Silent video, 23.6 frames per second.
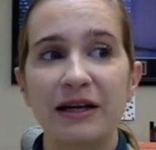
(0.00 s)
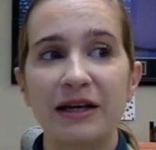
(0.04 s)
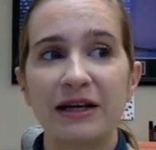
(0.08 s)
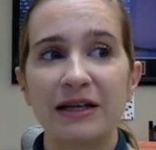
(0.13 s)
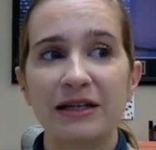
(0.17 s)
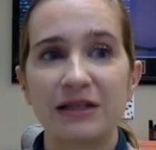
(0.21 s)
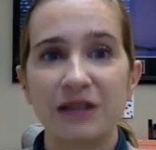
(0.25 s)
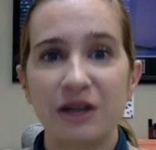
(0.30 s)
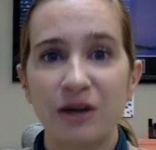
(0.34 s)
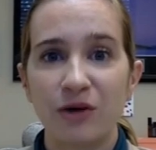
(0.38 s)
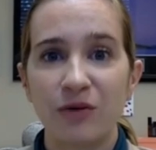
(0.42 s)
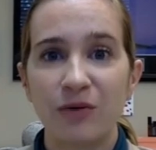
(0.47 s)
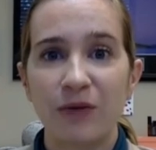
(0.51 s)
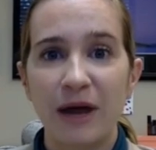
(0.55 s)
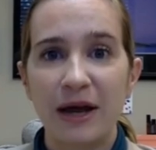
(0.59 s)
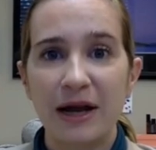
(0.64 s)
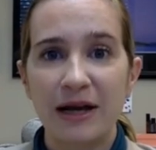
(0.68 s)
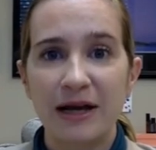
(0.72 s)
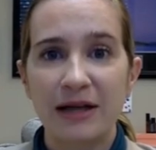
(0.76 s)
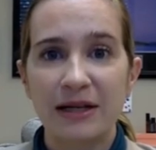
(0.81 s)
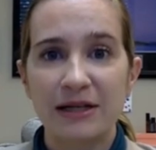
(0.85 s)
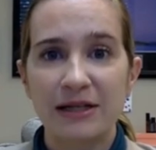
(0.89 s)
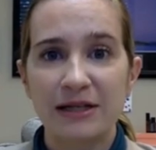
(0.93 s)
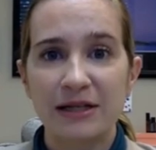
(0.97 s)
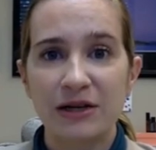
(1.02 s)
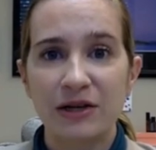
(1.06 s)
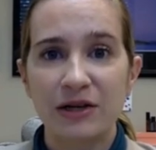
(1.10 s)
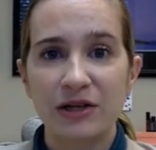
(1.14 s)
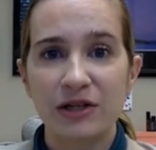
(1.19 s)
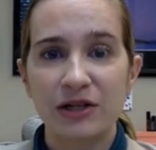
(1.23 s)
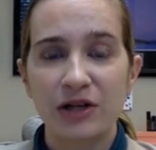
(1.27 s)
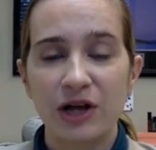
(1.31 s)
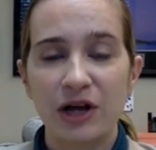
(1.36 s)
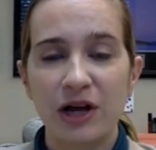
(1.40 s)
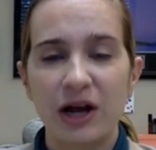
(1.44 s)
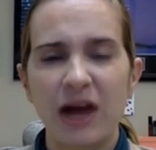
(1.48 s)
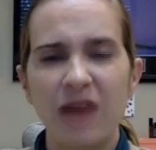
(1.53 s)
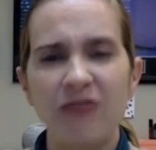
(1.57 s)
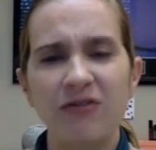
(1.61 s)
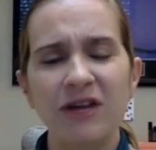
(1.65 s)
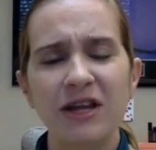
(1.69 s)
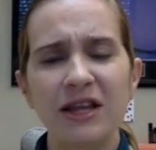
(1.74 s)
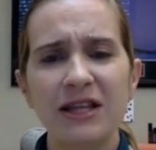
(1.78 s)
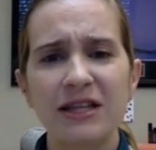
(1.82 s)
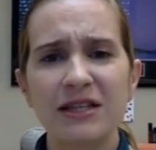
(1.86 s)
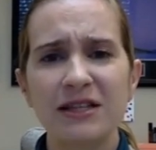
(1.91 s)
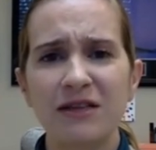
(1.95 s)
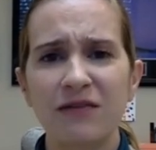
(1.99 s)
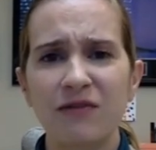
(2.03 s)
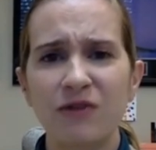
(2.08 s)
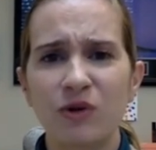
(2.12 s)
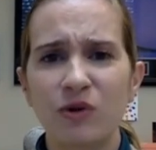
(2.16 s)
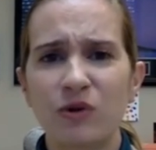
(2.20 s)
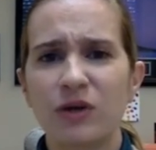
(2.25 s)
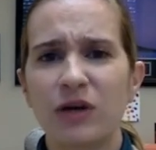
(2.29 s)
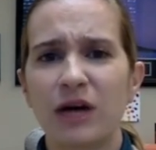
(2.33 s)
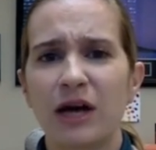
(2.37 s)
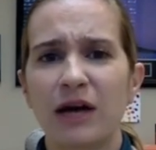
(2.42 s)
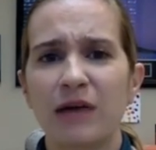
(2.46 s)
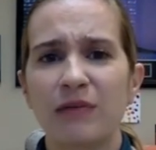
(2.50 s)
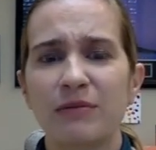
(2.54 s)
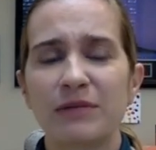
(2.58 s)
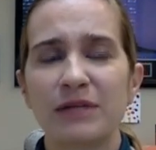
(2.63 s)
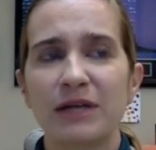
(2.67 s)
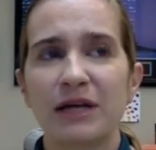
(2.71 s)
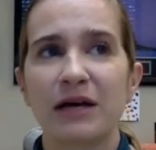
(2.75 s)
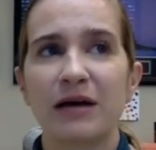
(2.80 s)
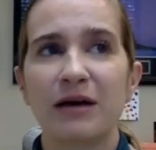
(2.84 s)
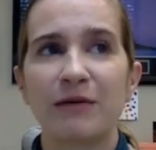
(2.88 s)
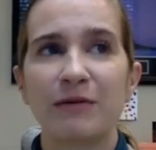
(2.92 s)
consider writing a series on. I've done this a few times.